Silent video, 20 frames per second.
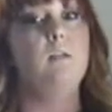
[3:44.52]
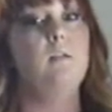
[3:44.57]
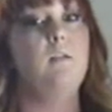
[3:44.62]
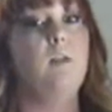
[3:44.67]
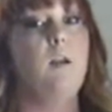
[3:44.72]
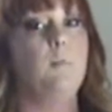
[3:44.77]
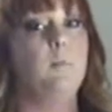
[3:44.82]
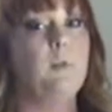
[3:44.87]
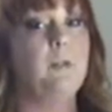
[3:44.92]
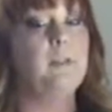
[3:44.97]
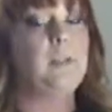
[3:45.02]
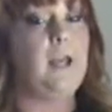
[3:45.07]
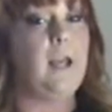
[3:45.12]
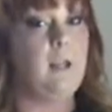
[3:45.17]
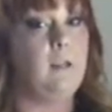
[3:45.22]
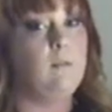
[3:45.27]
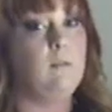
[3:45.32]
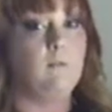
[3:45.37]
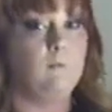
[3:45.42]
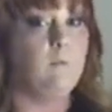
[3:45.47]
Number
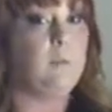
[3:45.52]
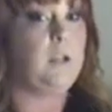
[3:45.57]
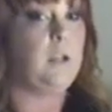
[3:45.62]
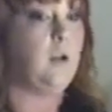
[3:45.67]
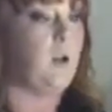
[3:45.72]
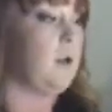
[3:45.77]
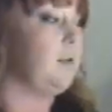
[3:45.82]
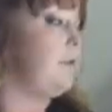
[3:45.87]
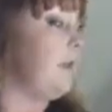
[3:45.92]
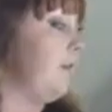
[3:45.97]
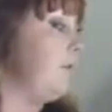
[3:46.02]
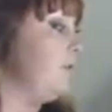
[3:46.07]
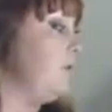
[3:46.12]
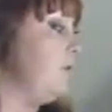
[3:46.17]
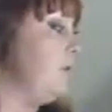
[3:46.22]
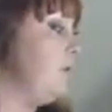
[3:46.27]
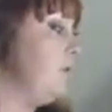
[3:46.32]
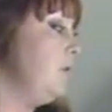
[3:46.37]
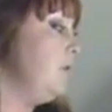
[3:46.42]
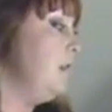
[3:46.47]
10 being our
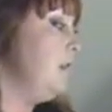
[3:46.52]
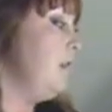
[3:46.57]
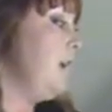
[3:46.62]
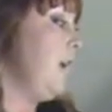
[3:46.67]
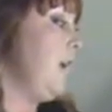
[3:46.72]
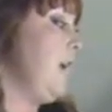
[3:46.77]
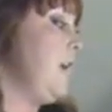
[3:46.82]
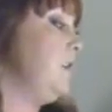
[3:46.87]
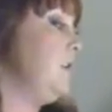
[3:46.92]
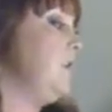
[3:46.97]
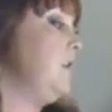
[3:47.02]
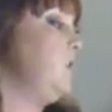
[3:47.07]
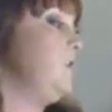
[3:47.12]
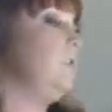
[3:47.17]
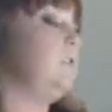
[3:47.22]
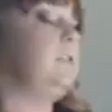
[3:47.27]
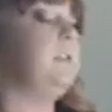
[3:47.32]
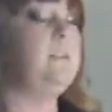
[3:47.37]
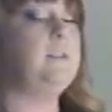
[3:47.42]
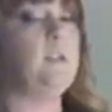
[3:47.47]
level,
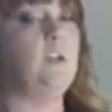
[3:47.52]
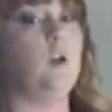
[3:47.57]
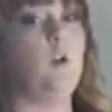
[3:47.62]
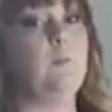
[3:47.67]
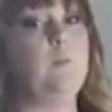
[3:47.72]
the 0